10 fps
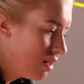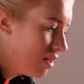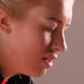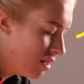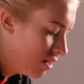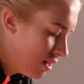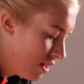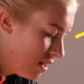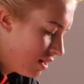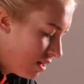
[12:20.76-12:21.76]
Blood's gonna be
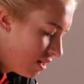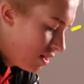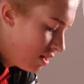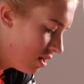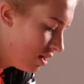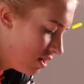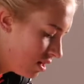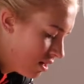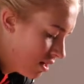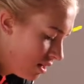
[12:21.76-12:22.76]
pumping around your body,
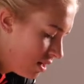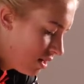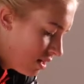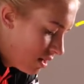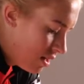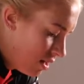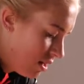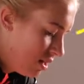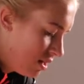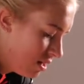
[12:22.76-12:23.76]
get
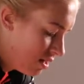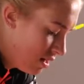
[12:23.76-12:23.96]
into all